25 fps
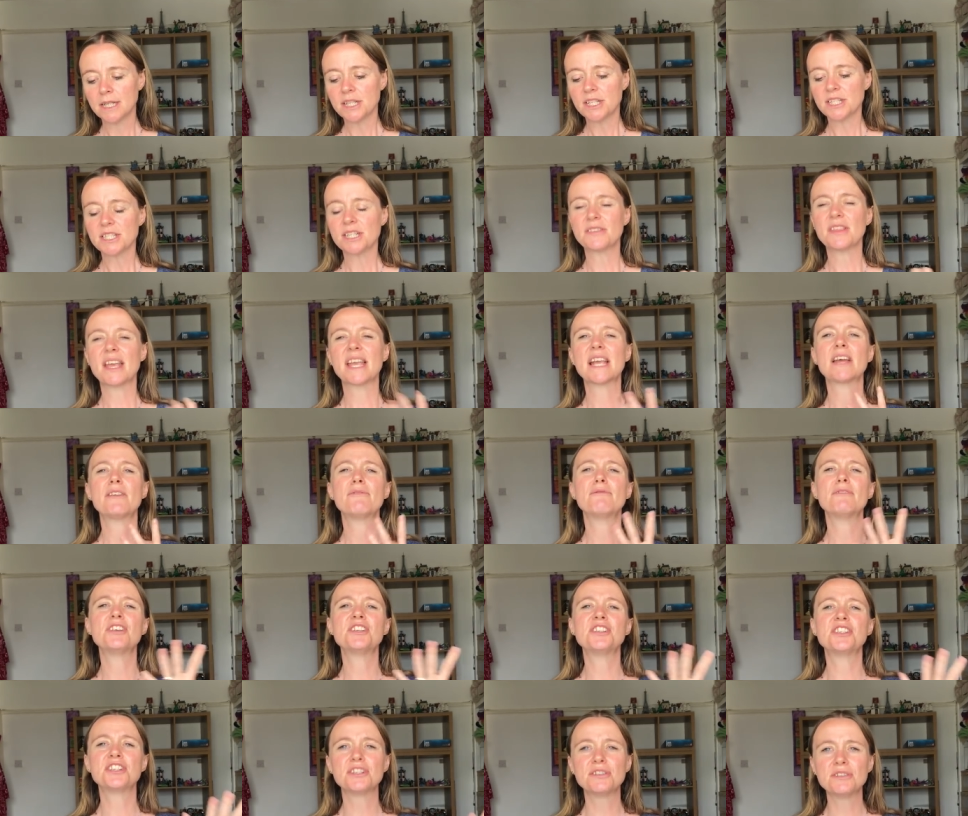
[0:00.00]
so they can
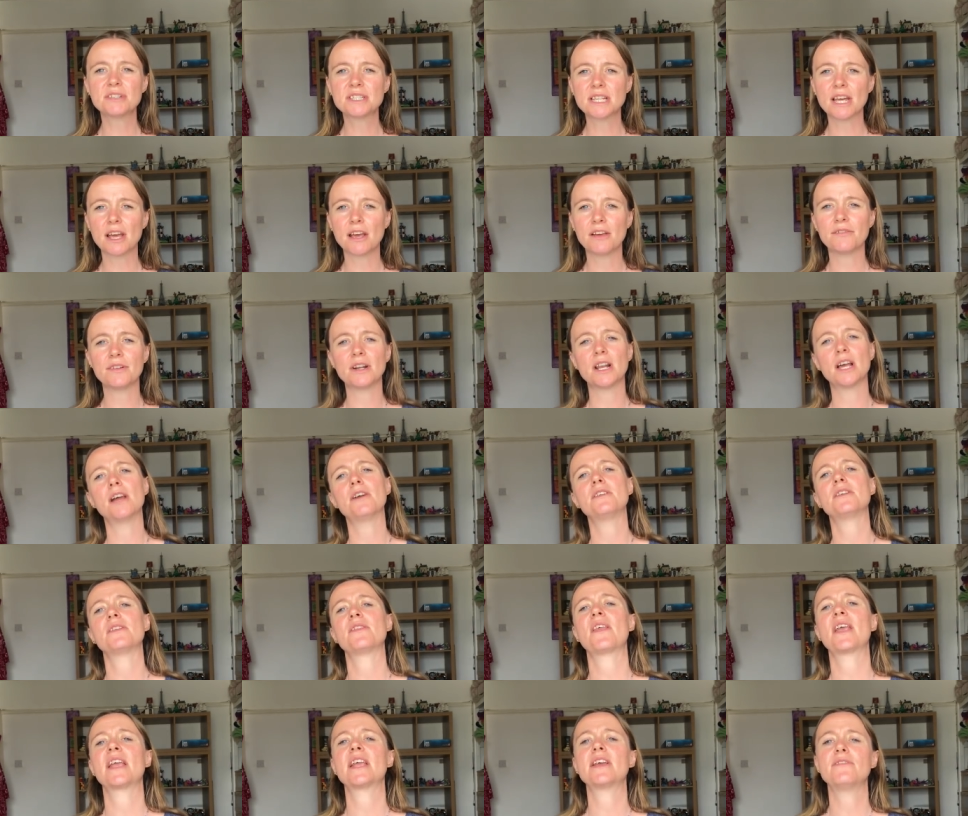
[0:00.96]
reduce overload
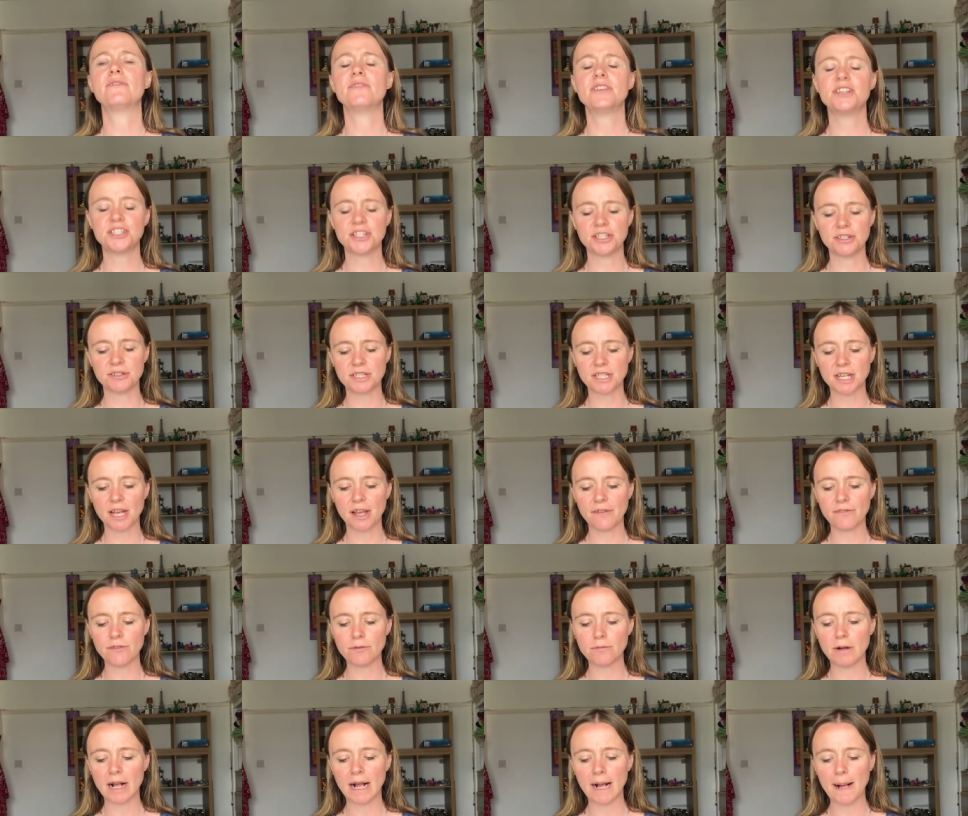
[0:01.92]
and they can reduce
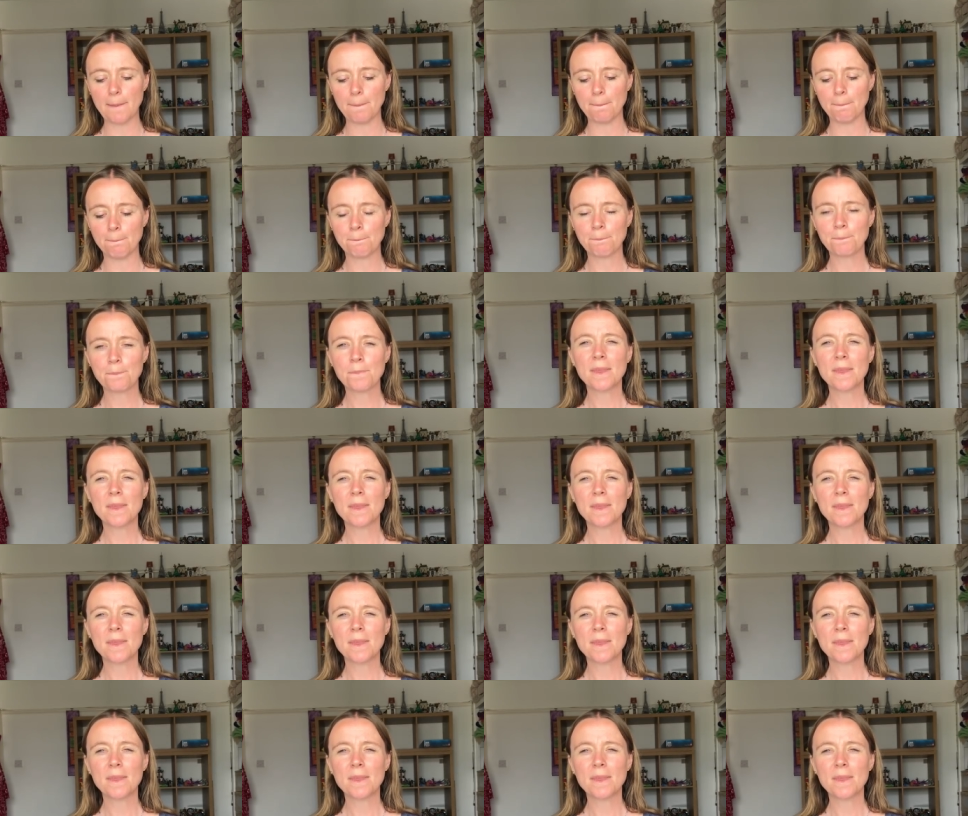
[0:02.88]
overwhelm.